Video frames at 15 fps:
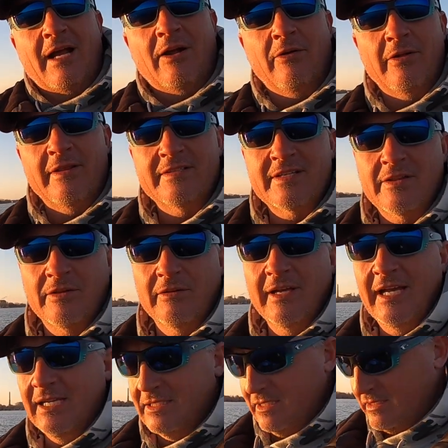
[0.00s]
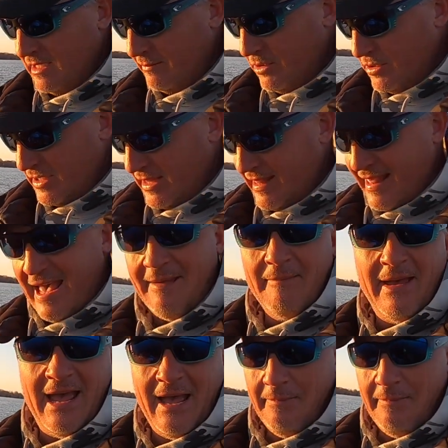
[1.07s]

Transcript: when I go to these other lakes is I'm using that